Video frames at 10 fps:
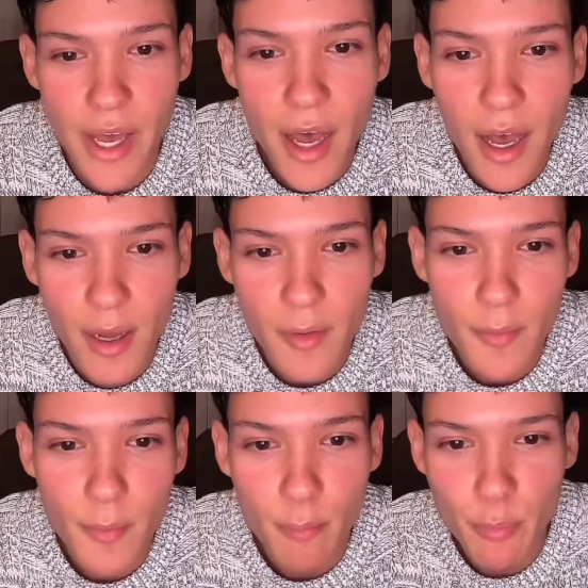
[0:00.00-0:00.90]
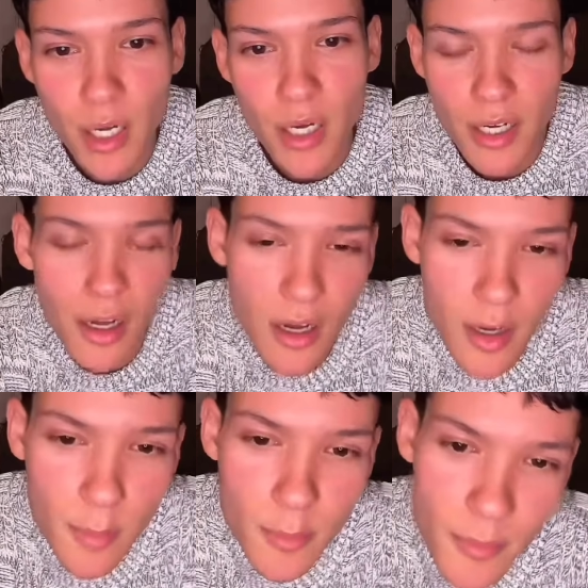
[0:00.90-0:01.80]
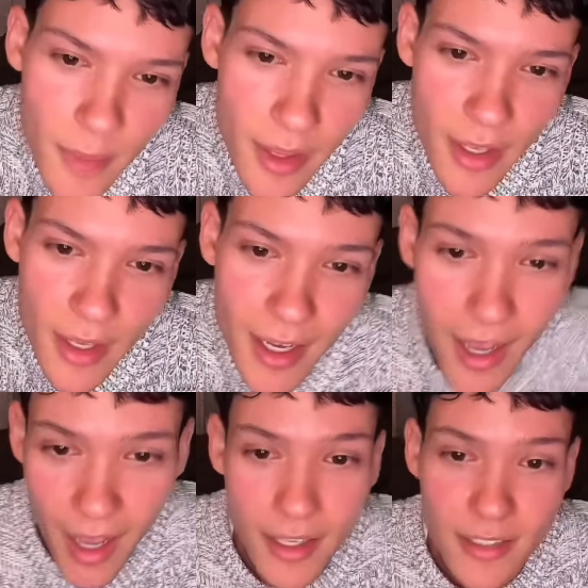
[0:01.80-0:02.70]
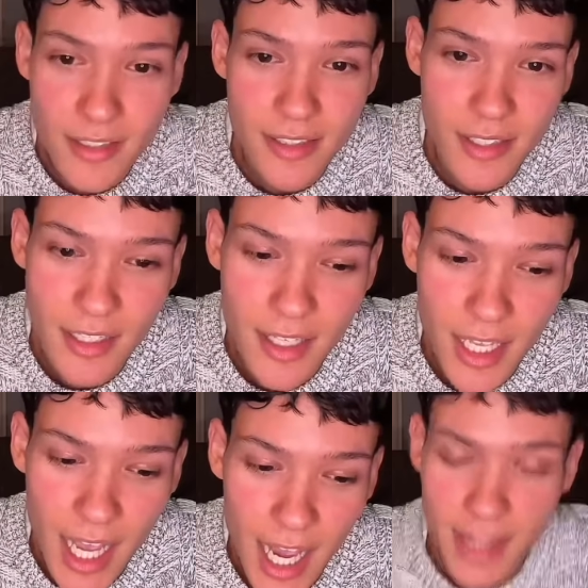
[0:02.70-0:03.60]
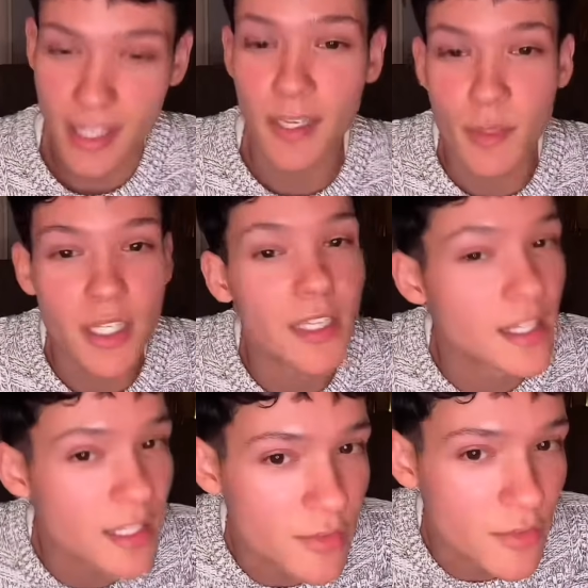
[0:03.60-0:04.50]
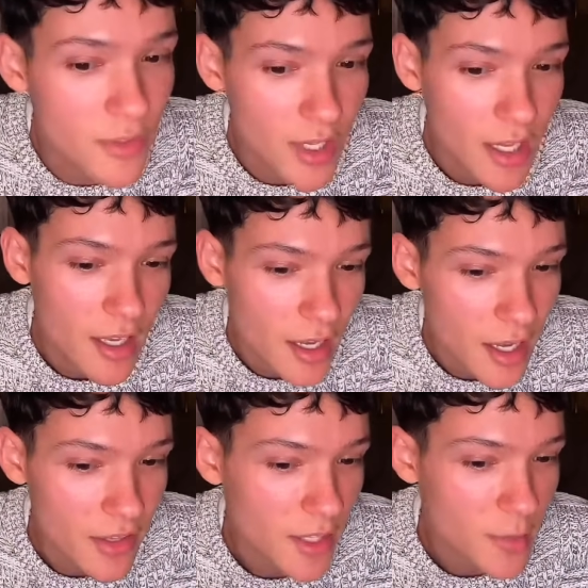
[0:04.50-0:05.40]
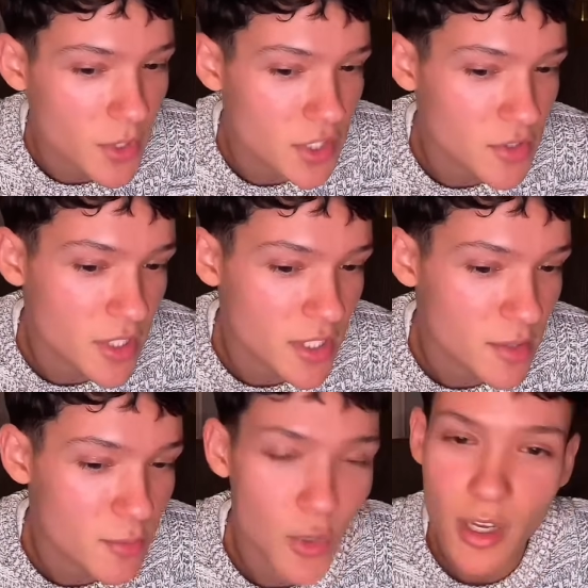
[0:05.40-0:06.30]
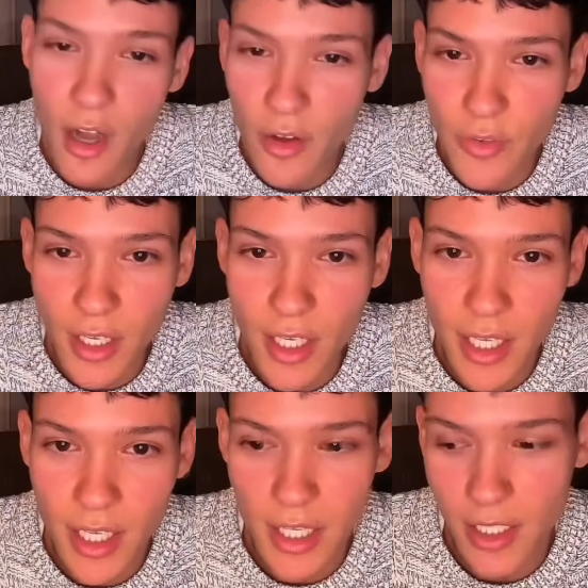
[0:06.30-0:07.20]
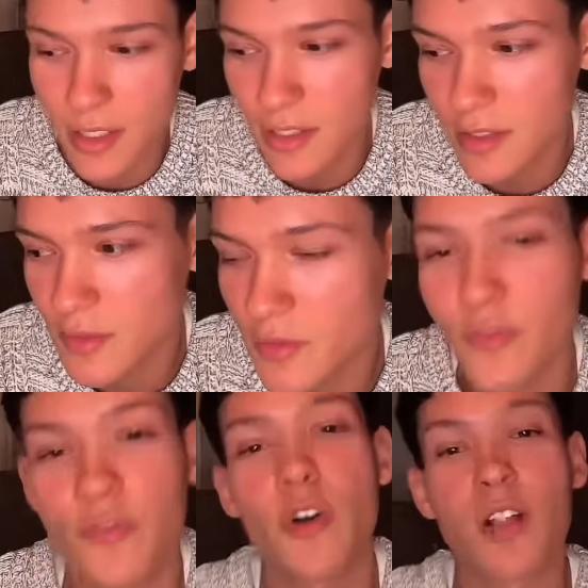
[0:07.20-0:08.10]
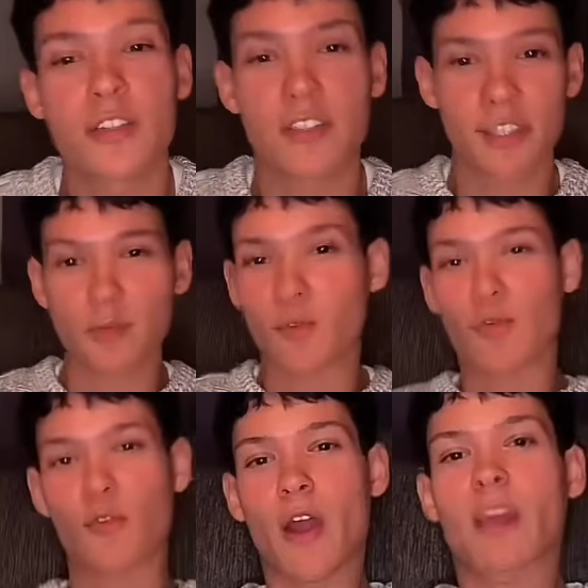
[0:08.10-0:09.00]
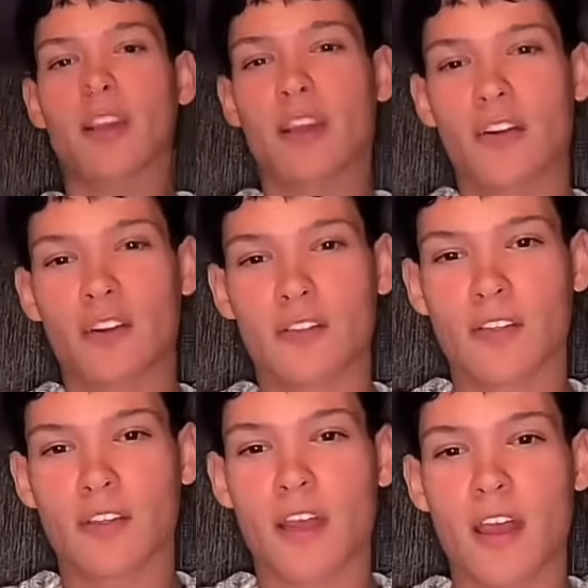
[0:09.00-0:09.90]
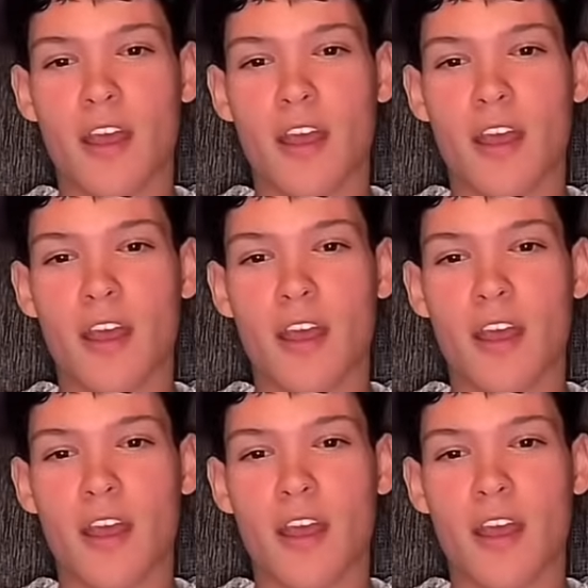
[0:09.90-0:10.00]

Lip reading: Yeah. But, guys, I think I'm gonna leave. I think I'm gonna drink some more coffee and fall asleep right here.